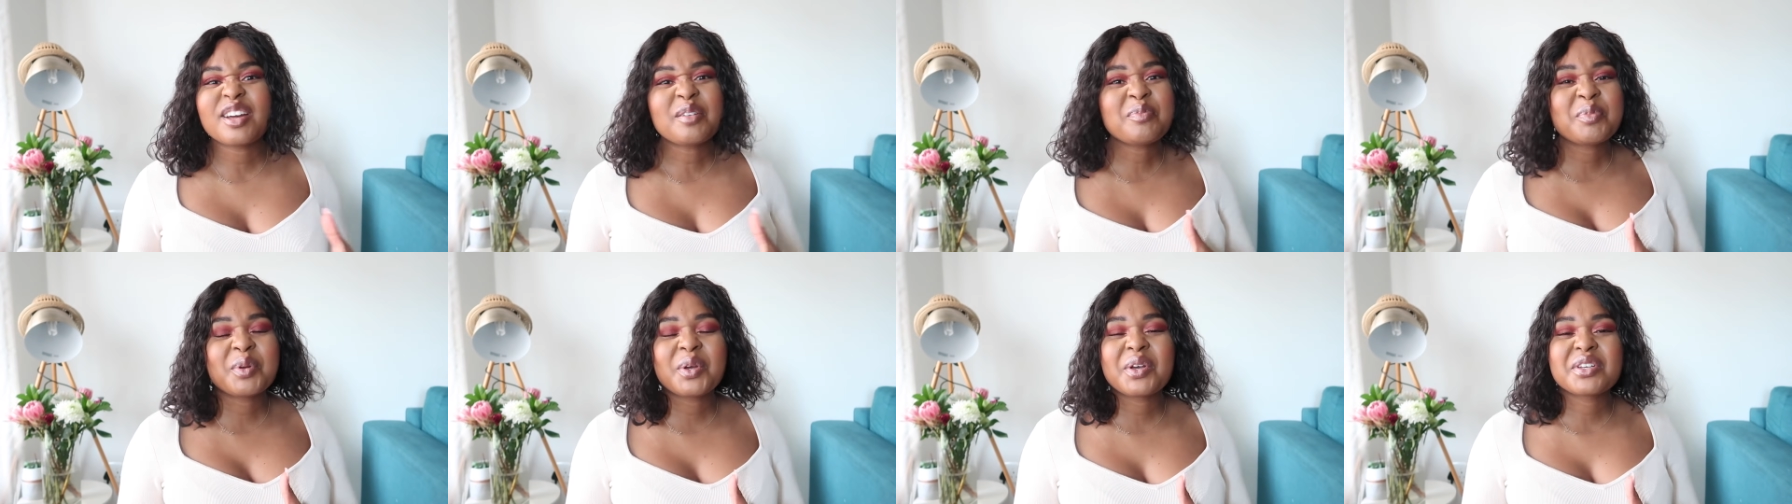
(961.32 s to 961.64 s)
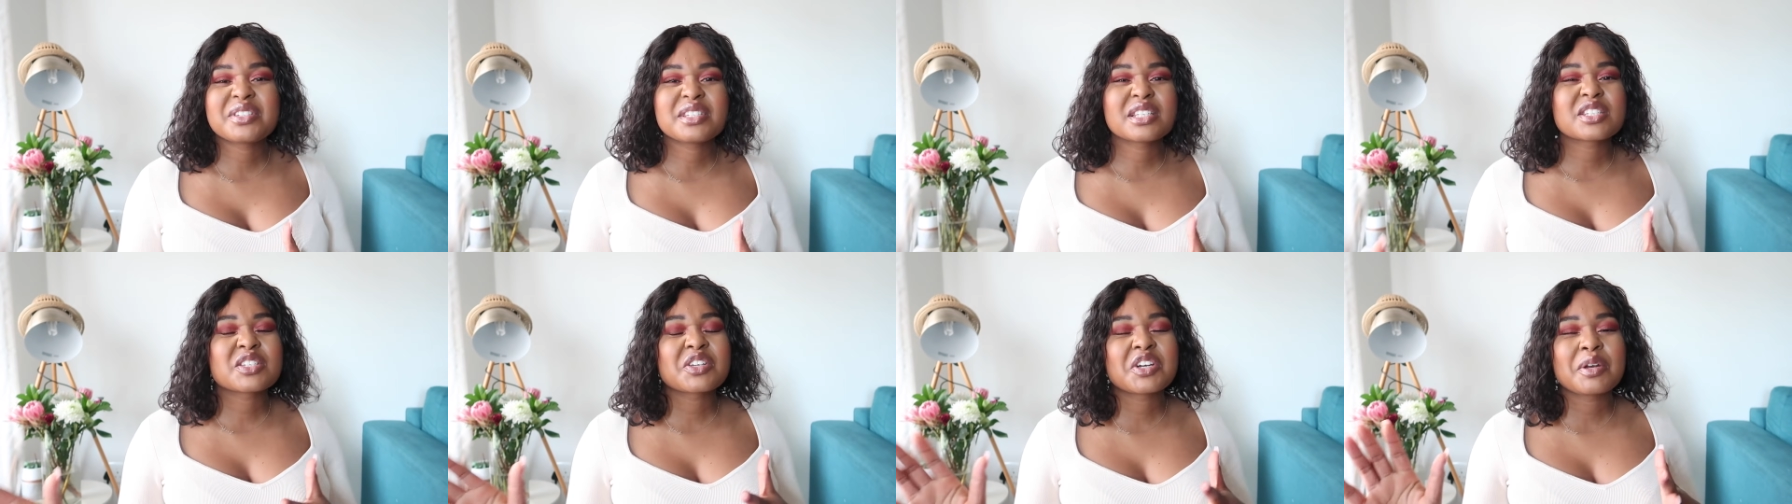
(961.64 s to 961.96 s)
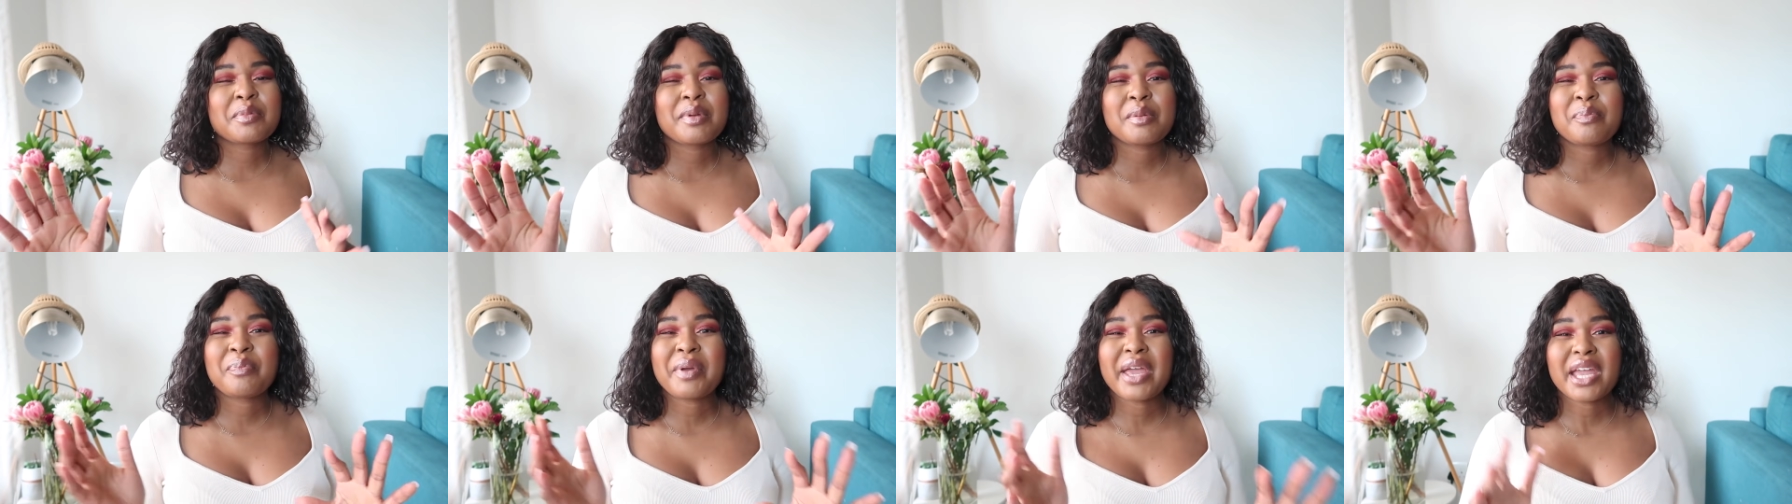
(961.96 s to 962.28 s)
not because it's
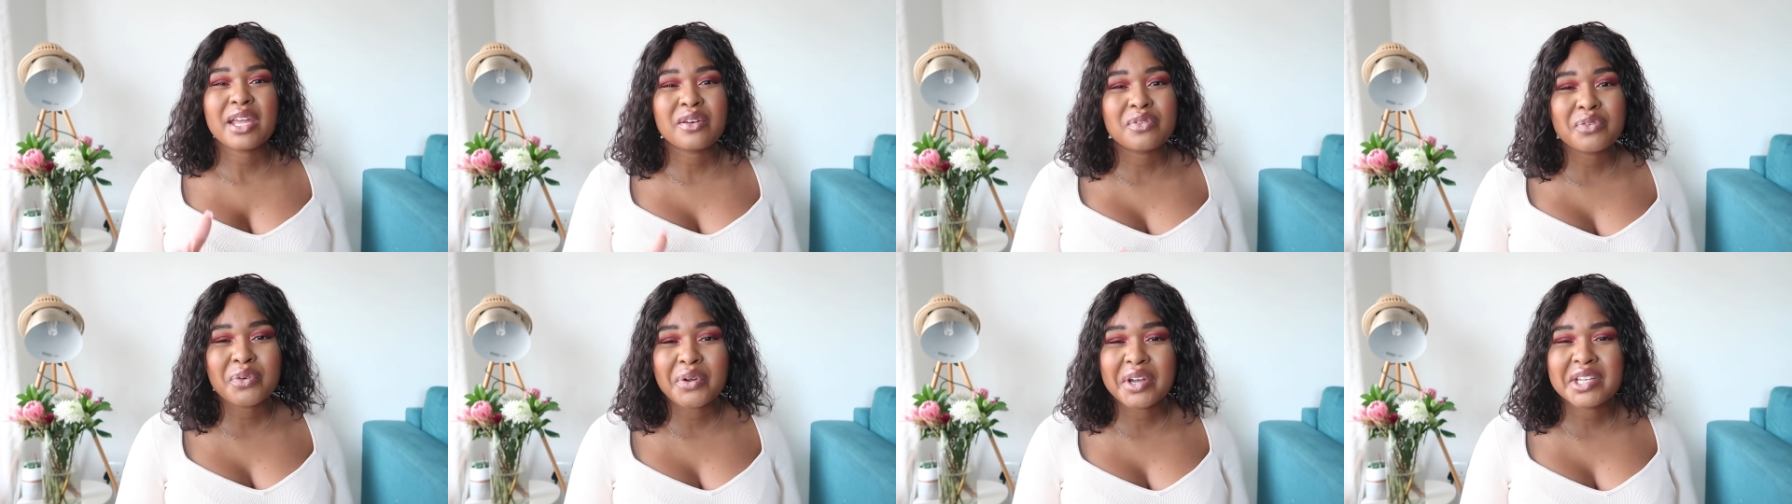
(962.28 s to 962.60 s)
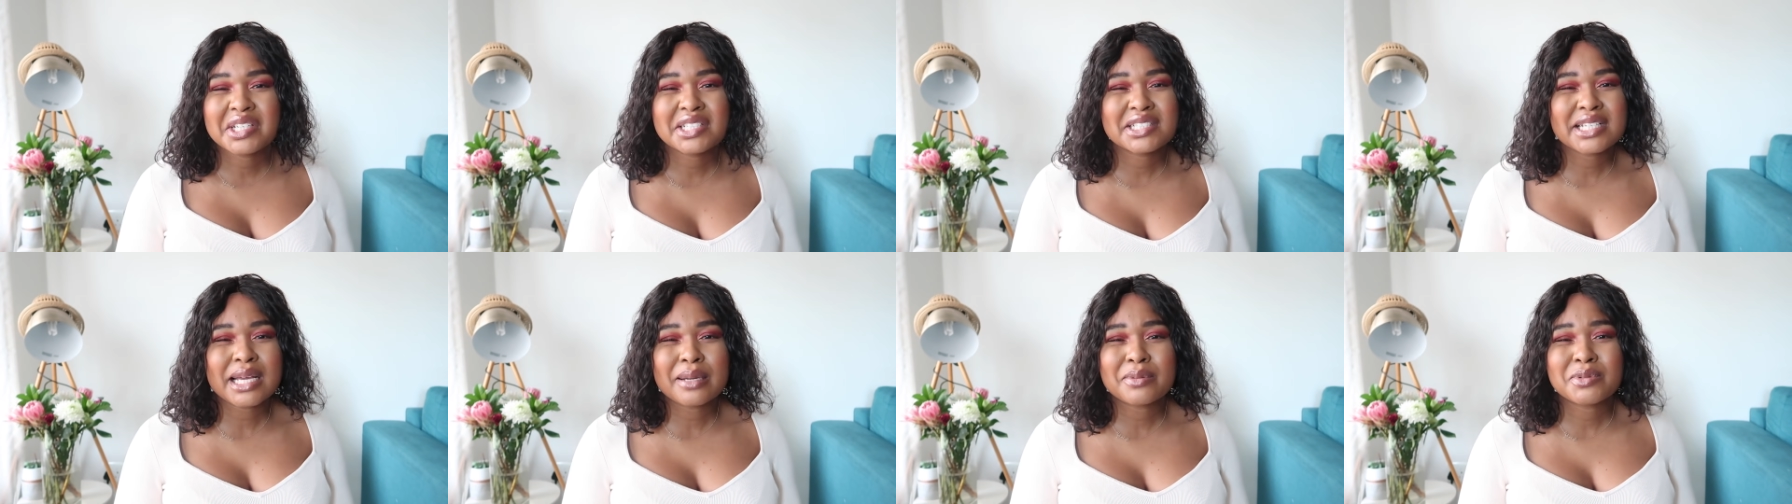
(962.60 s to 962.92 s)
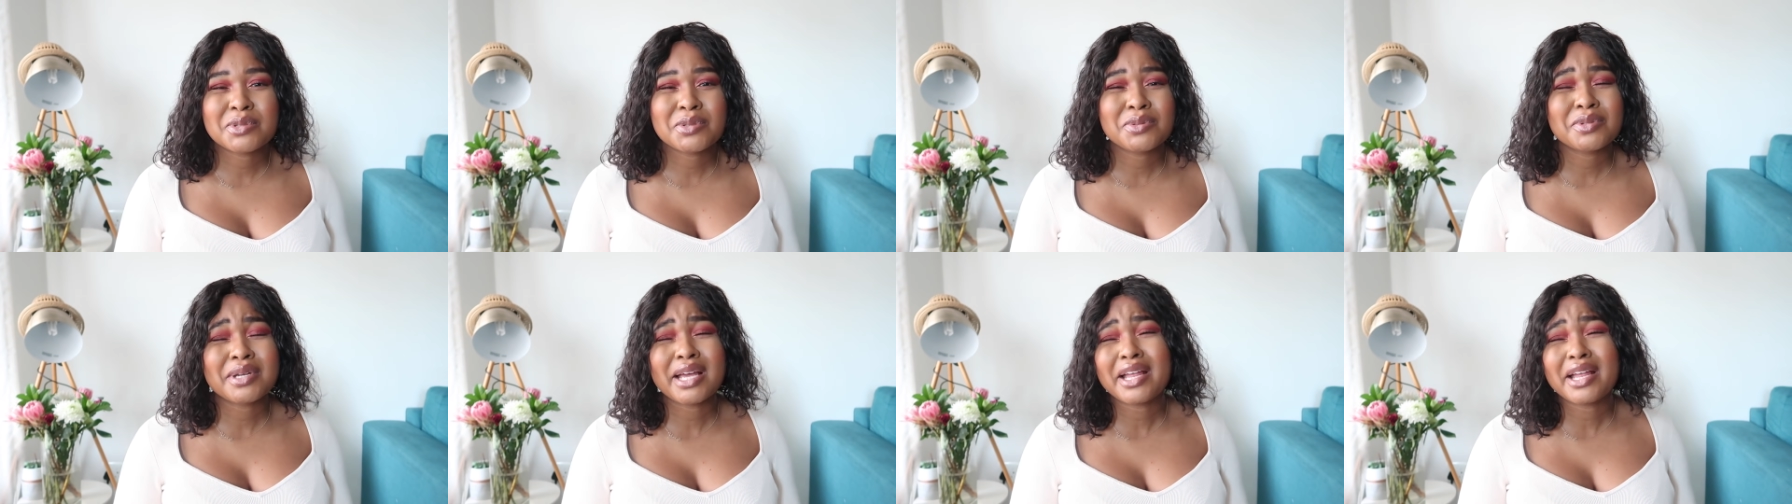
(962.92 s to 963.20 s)
going to be paid for anytime soon.